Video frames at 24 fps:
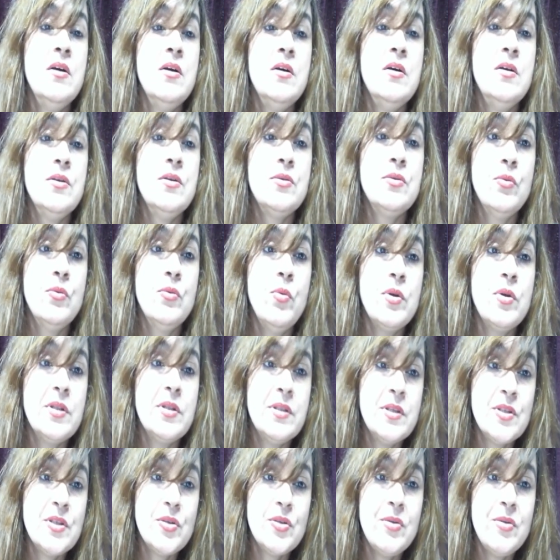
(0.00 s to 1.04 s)
So what are
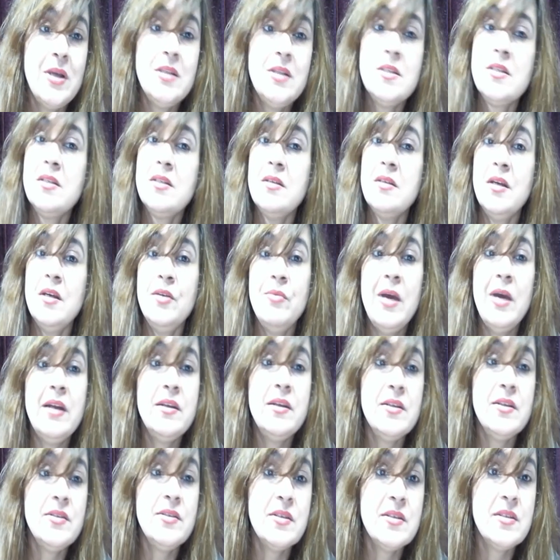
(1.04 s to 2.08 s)
the strengths,
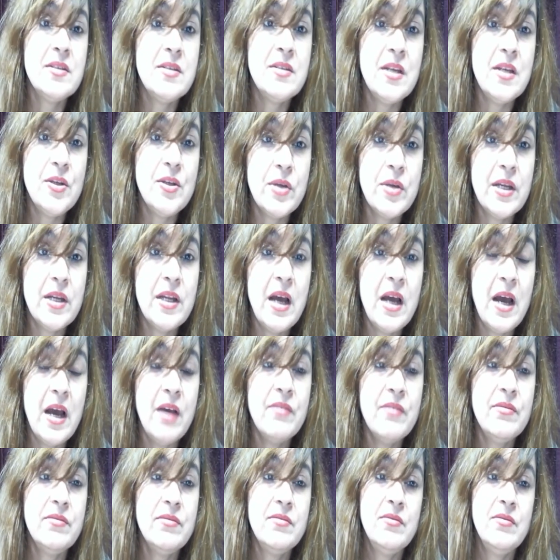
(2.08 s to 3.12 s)
advantages that you can
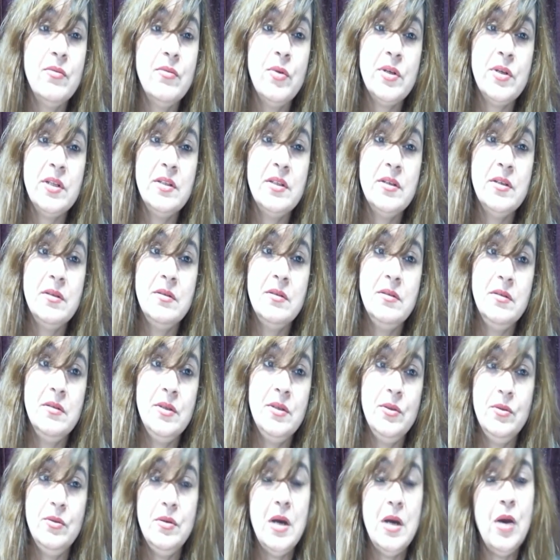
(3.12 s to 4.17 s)
have? What are the,
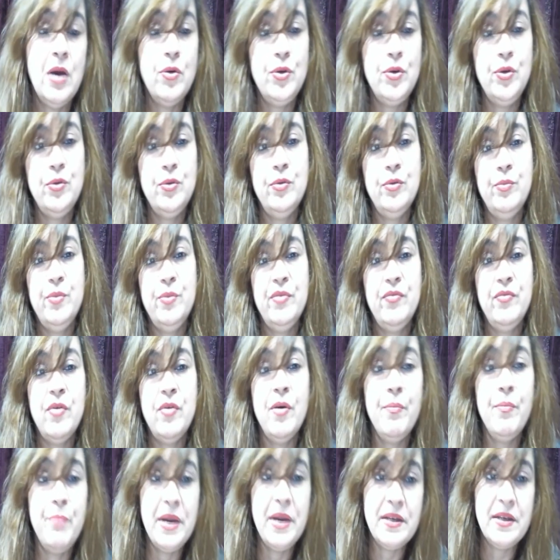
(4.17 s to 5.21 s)
how do you
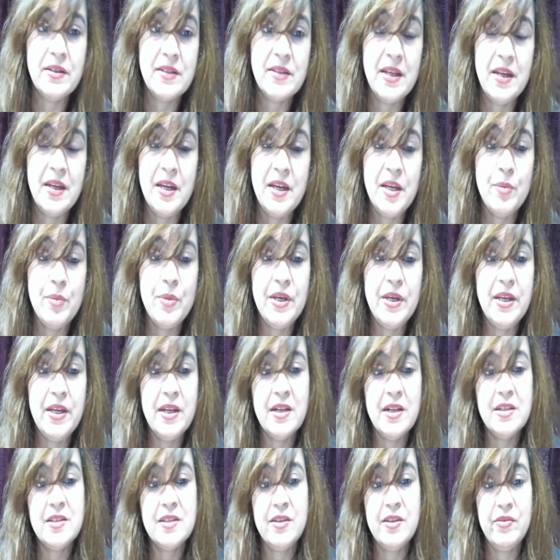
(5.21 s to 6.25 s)
perform better than anybody
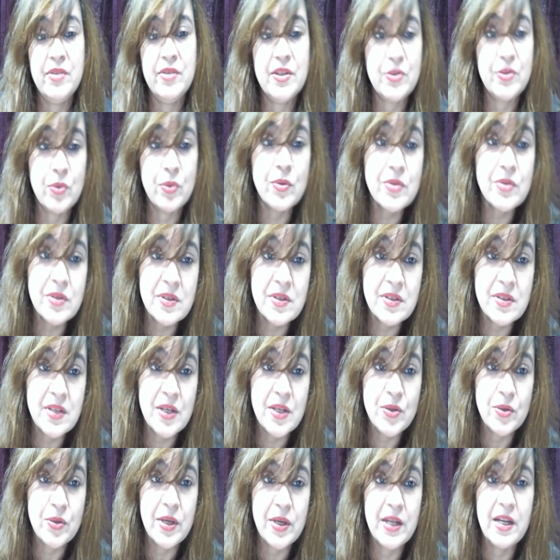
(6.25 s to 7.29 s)
else? The resources
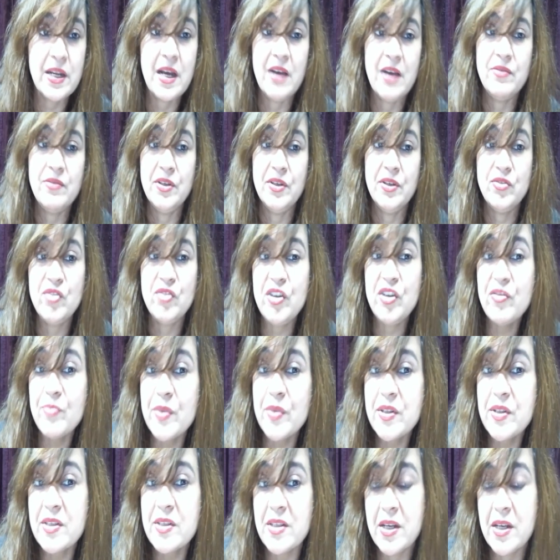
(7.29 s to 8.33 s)
that you can have, the
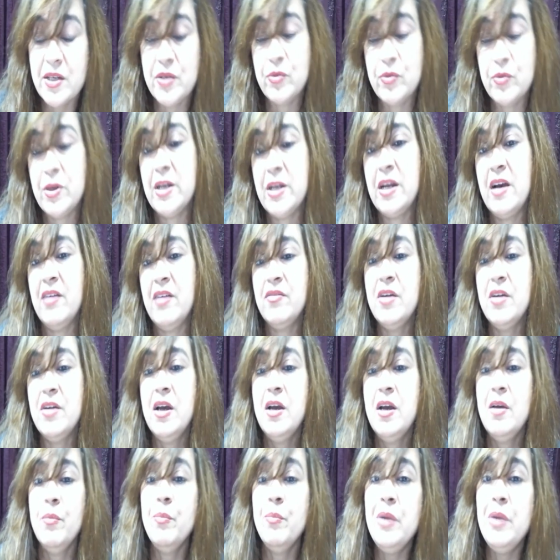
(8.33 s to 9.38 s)
achievements that you can have.
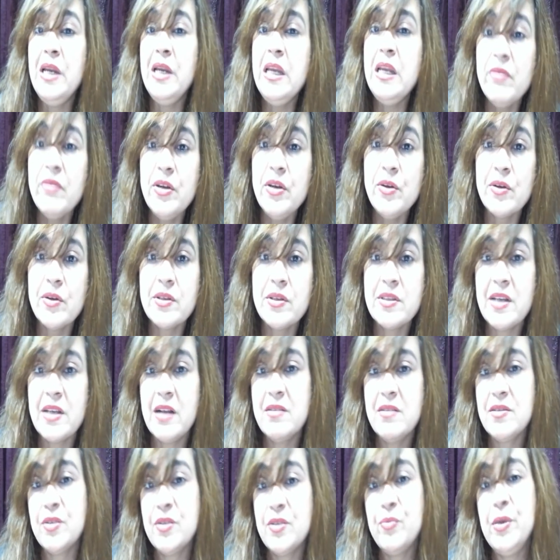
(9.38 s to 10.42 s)
Believe in
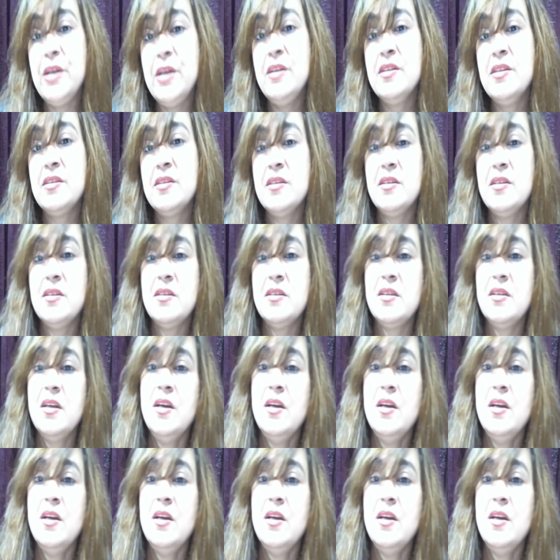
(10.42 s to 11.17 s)
yourselves. The weaknesses